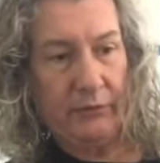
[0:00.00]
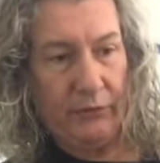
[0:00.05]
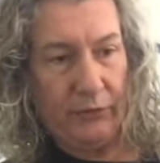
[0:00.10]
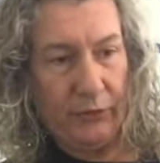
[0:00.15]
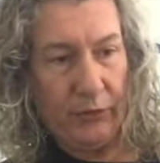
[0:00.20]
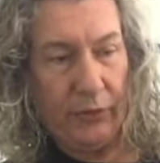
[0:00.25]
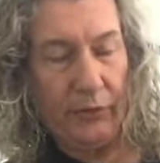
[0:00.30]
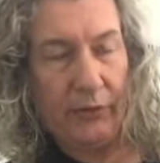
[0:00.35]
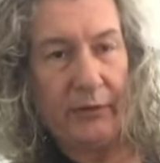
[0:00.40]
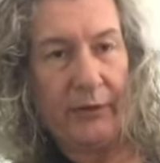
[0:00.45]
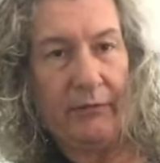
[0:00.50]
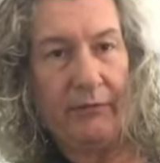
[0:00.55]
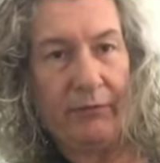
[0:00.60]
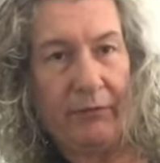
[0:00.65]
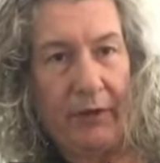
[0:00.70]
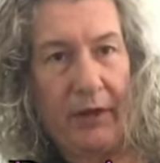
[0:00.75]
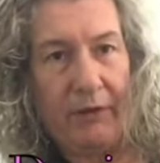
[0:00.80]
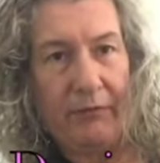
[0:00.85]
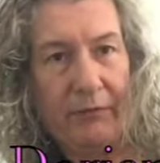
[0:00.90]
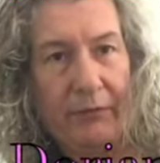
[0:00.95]
Dorian
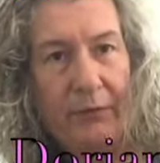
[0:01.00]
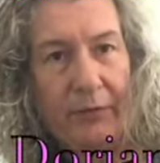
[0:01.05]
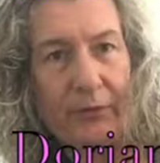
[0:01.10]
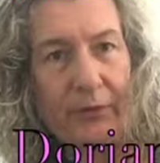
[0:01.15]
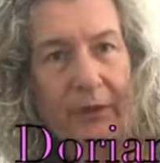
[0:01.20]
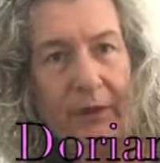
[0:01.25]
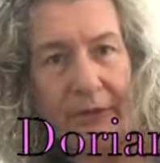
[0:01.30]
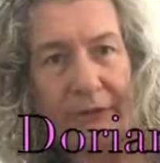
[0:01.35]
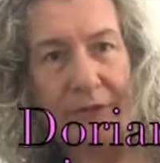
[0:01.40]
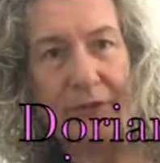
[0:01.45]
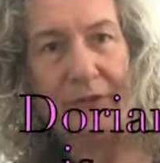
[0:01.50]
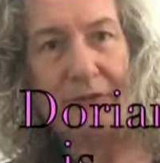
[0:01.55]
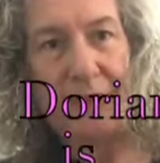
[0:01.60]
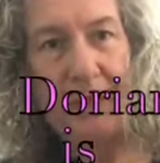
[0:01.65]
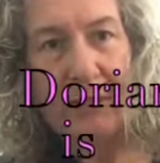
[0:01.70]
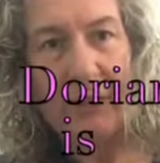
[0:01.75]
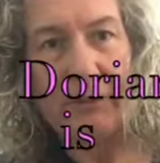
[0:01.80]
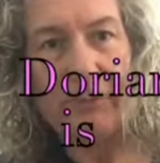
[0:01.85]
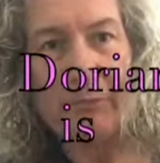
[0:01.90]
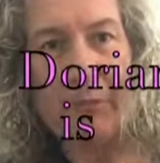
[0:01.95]
flat 4 is the
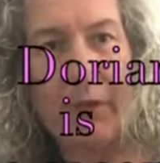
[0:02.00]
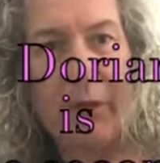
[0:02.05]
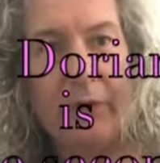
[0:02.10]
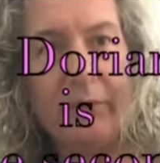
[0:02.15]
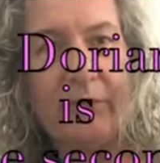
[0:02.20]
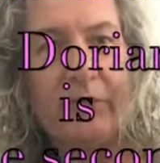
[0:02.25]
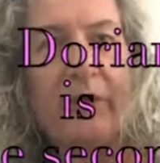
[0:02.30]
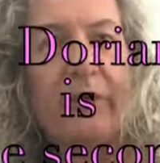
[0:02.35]
second mode